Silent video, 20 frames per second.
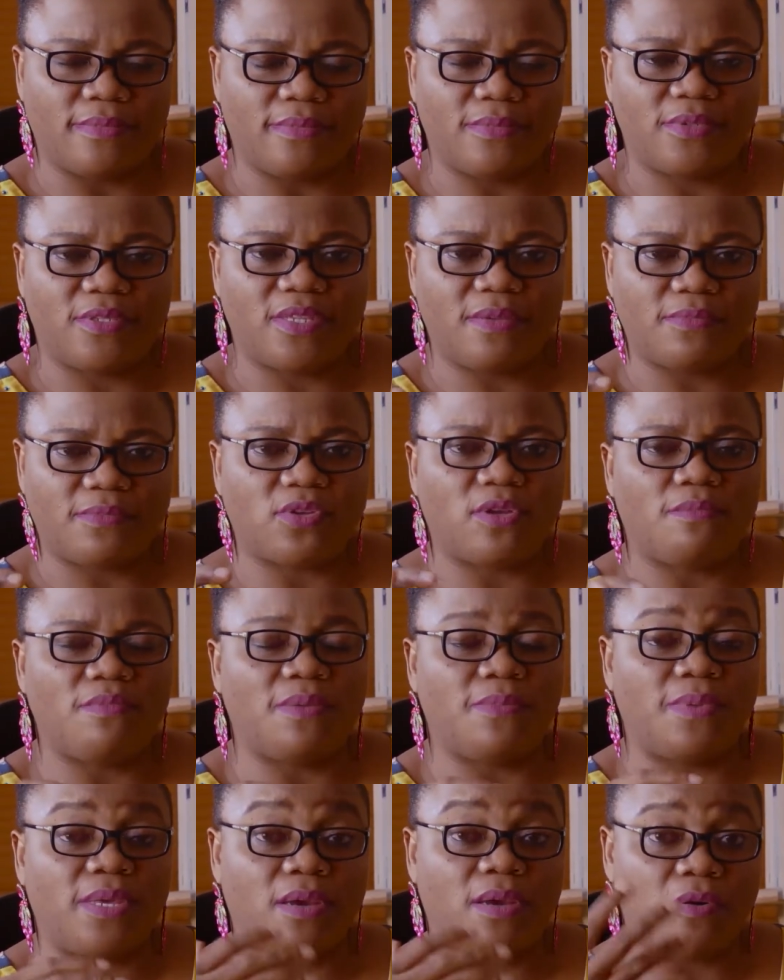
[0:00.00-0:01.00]
symptom,
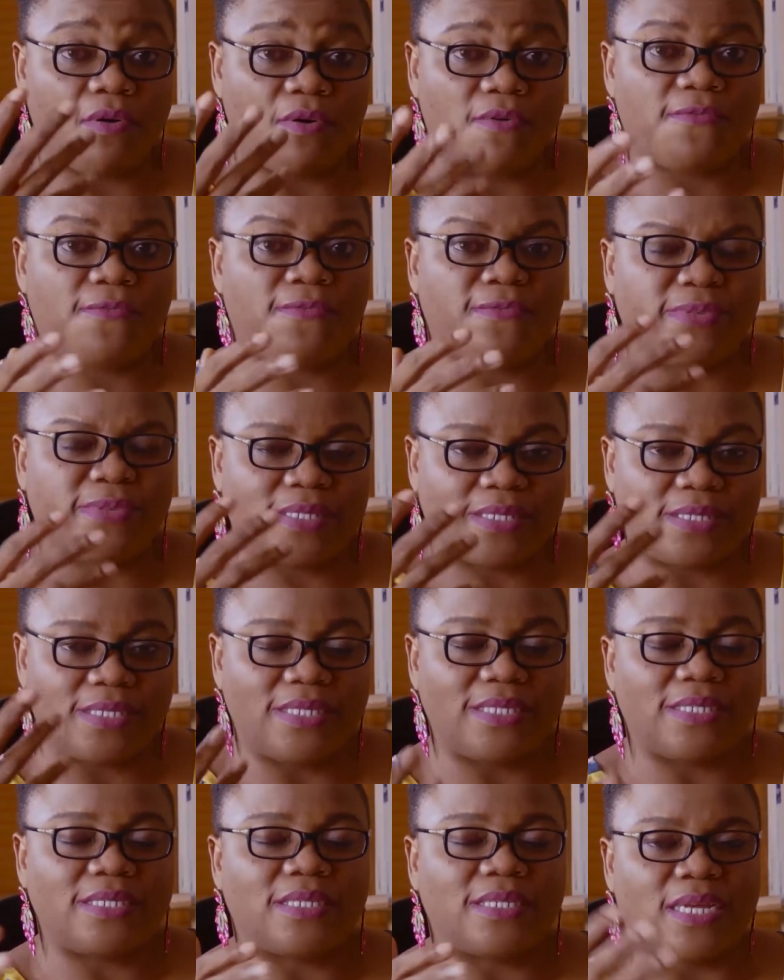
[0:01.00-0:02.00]
maybe cough,
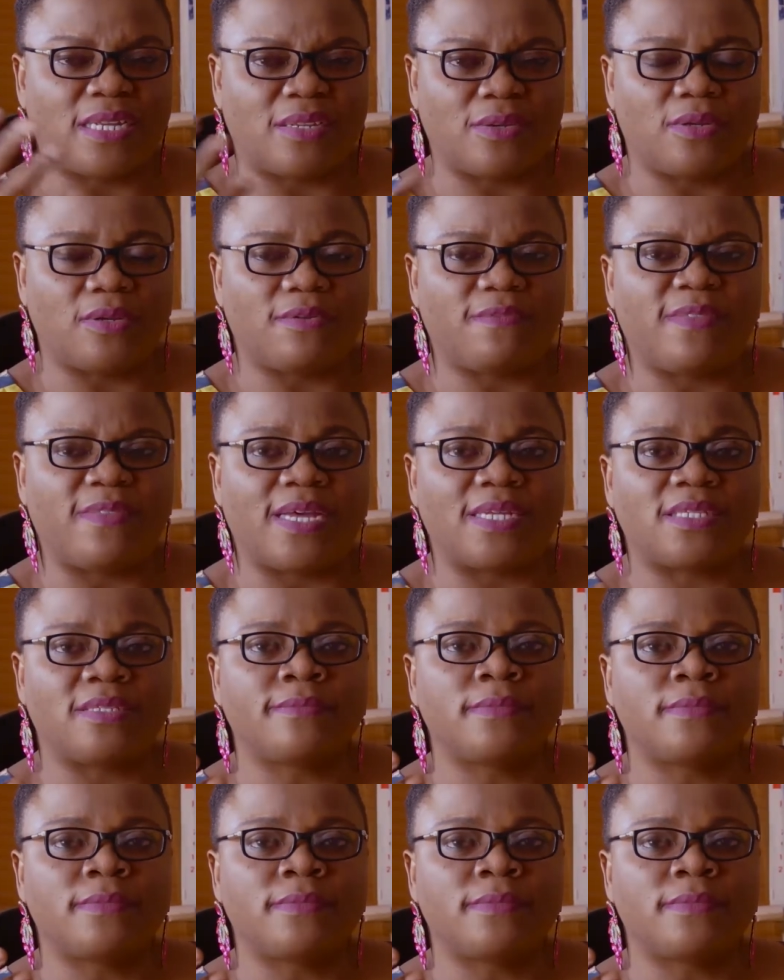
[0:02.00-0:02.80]
sneezing, and all of that,